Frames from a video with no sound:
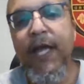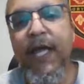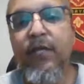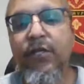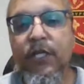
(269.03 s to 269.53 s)

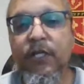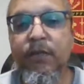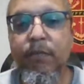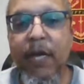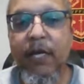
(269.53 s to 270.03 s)
Why can't you
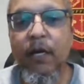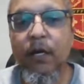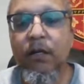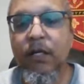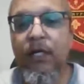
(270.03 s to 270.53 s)
just make
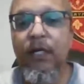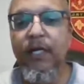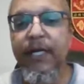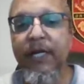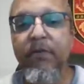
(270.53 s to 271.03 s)
a
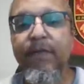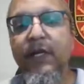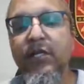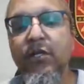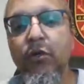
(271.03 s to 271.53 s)
clean,
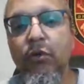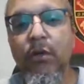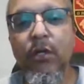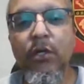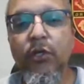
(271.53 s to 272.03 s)

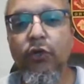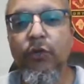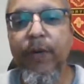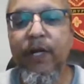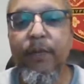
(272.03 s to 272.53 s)
professional
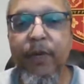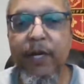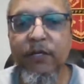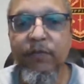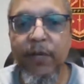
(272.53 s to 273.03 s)
social media
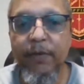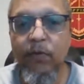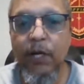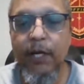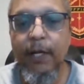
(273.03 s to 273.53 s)
page,
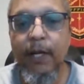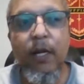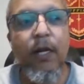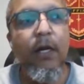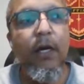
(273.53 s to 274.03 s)
maybe, right?
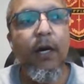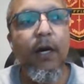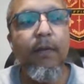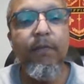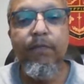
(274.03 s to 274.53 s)

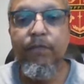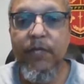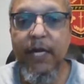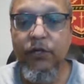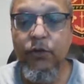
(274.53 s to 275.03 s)
Um,
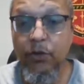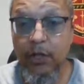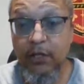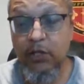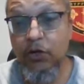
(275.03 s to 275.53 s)
that
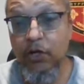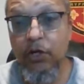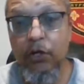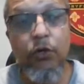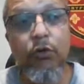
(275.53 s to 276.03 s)
you're
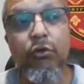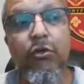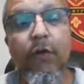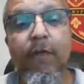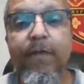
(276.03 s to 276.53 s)
going to
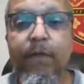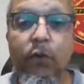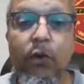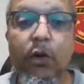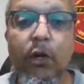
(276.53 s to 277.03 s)
use
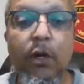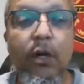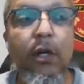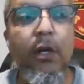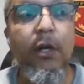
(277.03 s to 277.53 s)

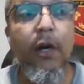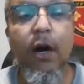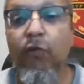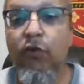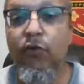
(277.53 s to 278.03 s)
for
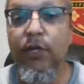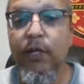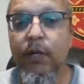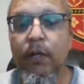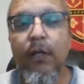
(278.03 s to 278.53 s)

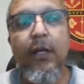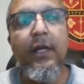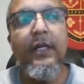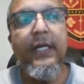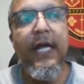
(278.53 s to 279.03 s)
recruiting.
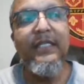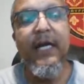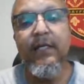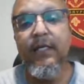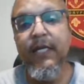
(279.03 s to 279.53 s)

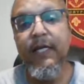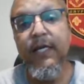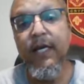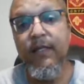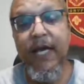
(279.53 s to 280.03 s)
That's not to
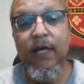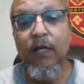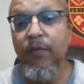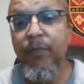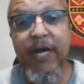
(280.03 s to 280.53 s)
say that
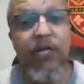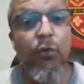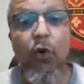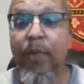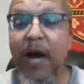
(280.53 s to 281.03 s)
that other
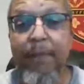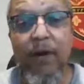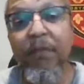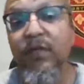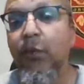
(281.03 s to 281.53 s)
page won't
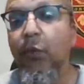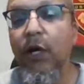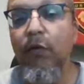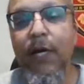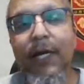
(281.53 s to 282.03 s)
pop up
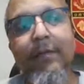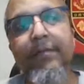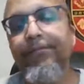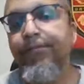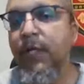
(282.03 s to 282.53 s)
somewhere, right?